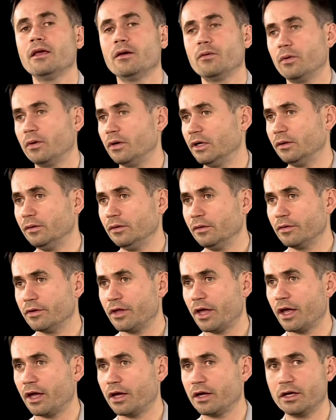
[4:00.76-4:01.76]
Well,
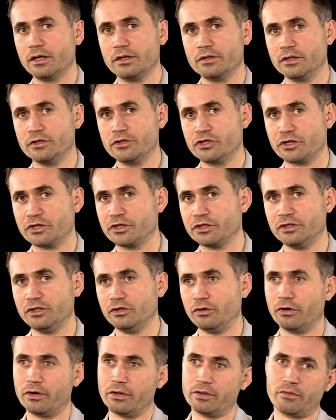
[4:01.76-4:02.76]
the journal
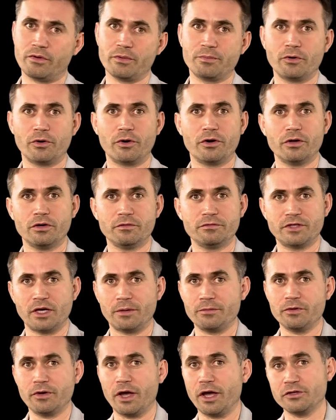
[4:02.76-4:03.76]
or the report of
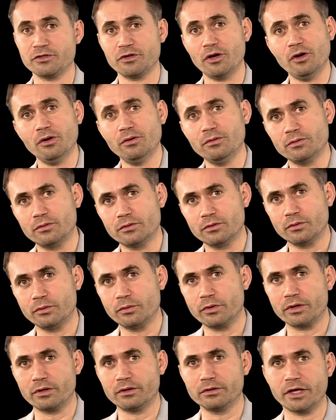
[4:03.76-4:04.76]
WHO,
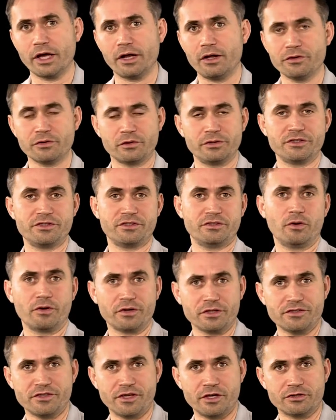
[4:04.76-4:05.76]
World Health
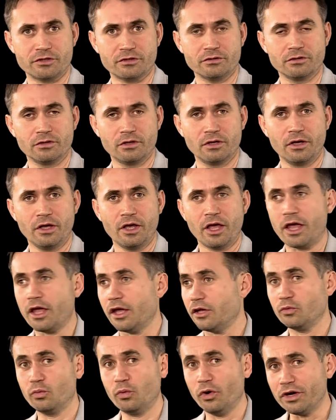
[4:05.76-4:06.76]
Organization.
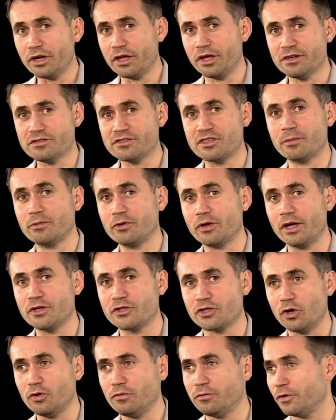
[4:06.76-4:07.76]
And what is
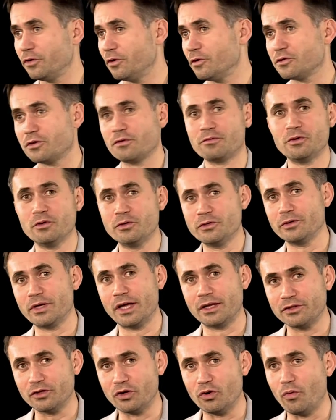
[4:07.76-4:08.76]
WHO? For those of you who do
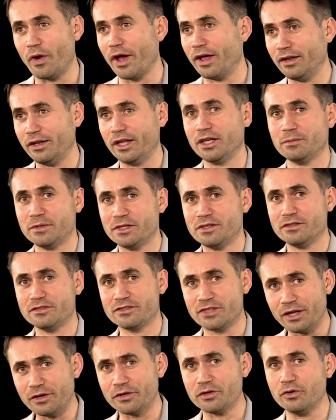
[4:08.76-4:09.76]
not know, well, let me
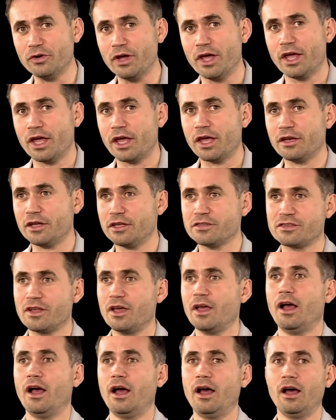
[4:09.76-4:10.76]
tell you, it is
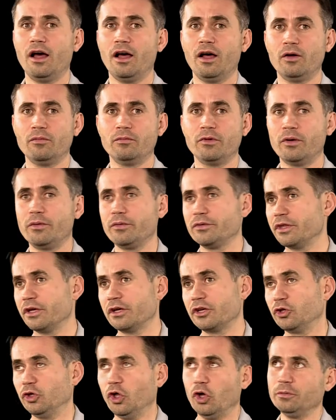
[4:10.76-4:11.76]
the
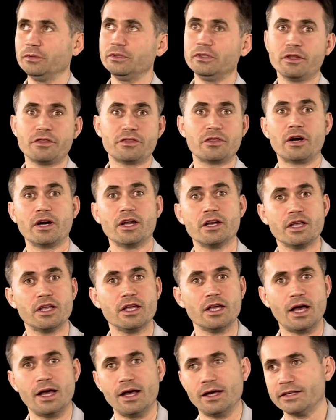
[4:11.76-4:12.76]
global authority
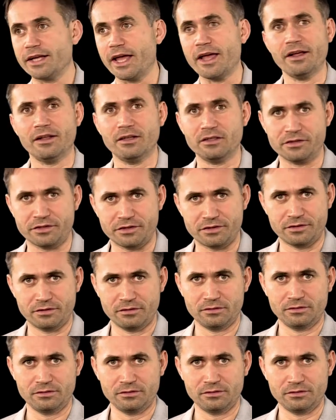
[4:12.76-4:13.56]
on health.